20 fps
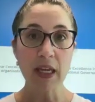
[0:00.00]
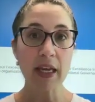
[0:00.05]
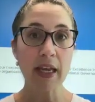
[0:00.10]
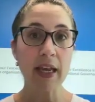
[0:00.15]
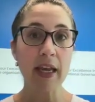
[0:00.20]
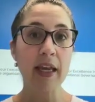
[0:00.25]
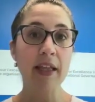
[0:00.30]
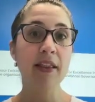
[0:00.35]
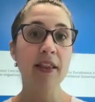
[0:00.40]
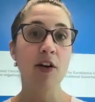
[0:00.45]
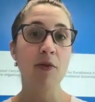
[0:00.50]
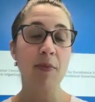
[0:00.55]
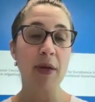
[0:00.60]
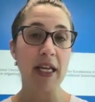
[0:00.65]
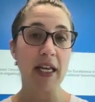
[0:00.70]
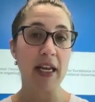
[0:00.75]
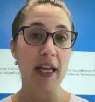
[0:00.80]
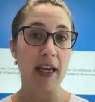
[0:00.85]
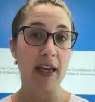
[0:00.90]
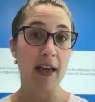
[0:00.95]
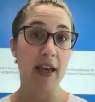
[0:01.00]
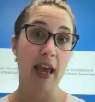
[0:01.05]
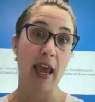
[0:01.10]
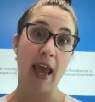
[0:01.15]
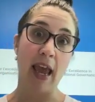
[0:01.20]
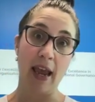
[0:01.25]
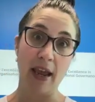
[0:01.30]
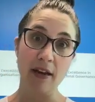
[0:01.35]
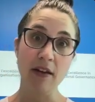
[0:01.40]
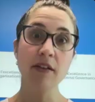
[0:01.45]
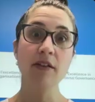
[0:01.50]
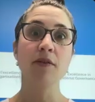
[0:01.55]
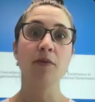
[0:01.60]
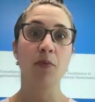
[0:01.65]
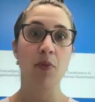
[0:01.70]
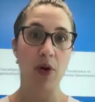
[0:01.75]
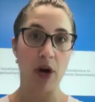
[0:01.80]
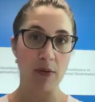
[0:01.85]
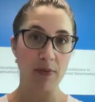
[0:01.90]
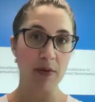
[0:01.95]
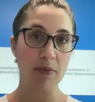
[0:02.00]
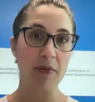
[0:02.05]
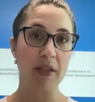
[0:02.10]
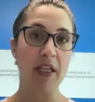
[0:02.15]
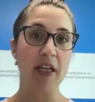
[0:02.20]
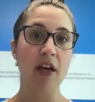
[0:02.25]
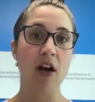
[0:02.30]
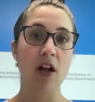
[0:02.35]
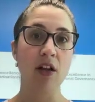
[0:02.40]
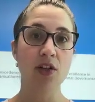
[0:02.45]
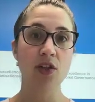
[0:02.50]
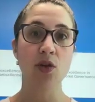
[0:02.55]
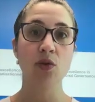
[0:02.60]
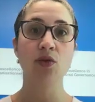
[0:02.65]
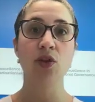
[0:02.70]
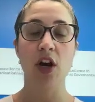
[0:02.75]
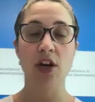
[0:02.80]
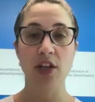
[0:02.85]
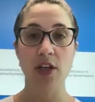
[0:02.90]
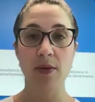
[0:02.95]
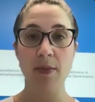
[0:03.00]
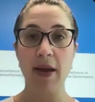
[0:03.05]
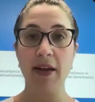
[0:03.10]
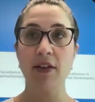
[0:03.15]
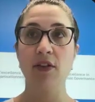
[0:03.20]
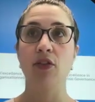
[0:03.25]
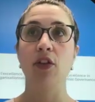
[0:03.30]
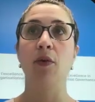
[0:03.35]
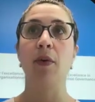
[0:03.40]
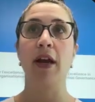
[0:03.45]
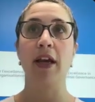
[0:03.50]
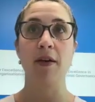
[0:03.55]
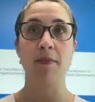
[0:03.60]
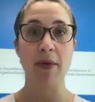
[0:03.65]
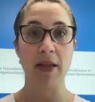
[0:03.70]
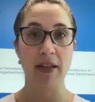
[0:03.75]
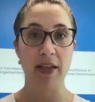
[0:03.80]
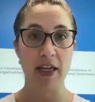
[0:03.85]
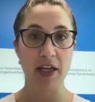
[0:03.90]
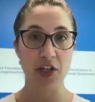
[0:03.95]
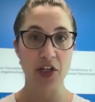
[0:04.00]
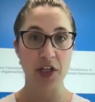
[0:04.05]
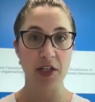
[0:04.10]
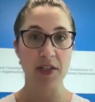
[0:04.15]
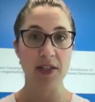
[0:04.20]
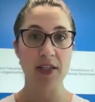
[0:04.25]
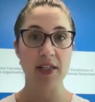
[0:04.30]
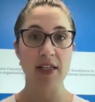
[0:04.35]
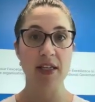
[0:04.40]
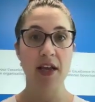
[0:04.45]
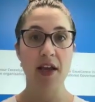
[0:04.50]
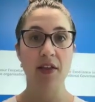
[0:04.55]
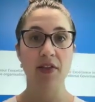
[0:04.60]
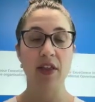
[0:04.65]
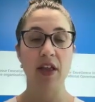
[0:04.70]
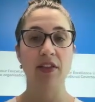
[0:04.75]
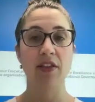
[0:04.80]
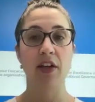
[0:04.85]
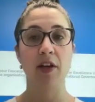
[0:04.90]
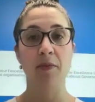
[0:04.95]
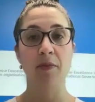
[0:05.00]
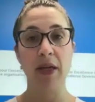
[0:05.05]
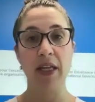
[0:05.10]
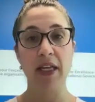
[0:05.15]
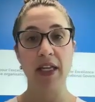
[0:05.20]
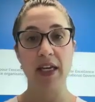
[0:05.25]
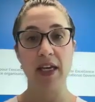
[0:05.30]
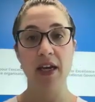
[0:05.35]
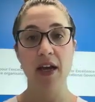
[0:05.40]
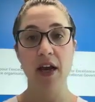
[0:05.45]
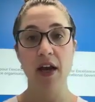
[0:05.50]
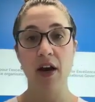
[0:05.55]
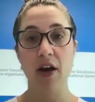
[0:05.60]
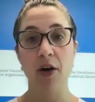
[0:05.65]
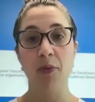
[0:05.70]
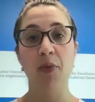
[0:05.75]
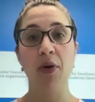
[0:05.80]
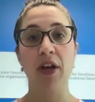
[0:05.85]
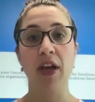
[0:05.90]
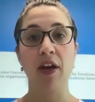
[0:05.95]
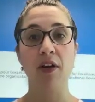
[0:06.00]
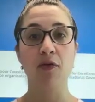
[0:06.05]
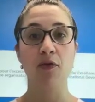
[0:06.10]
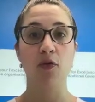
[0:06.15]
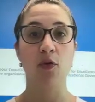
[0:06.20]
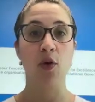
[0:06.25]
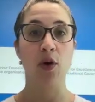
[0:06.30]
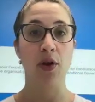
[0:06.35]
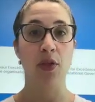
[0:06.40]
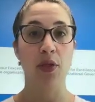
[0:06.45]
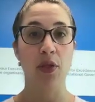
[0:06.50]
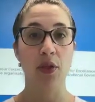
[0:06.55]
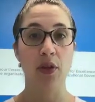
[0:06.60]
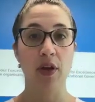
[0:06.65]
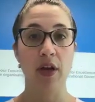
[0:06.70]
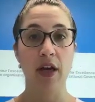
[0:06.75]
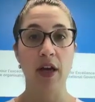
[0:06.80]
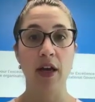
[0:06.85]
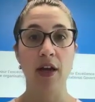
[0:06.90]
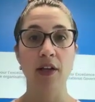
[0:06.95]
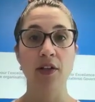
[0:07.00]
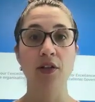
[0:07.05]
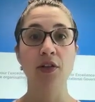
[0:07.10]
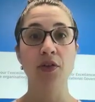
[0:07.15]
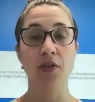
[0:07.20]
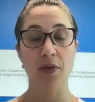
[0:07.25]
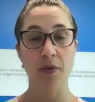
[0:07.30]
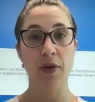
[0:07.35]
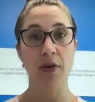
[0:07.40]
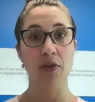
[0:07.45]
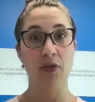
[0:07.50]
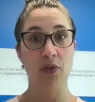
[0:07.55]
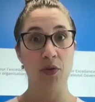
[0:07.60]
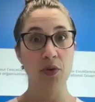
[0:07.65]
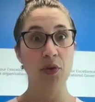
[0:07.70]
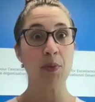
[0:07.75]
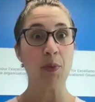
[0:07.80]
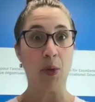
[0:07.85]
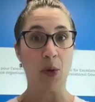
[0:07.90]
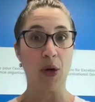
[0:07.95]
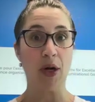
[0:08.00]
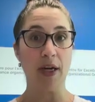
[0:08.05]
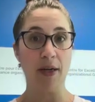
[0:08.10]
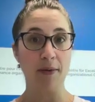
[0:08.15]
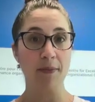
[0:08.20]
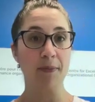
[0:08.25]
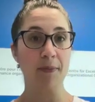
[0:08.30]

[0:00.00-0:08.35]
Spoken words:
in their meeting, and probably also document the recommendations that the committee are bringing forth to the board.